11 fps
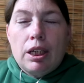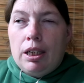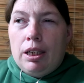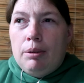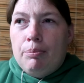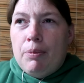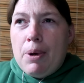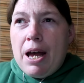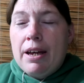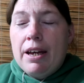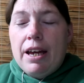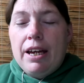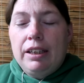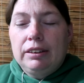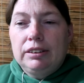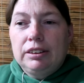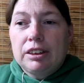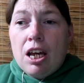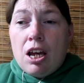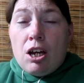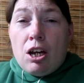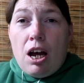Um, and
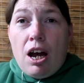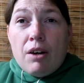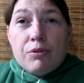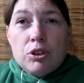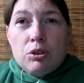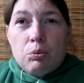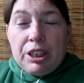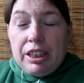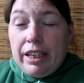after we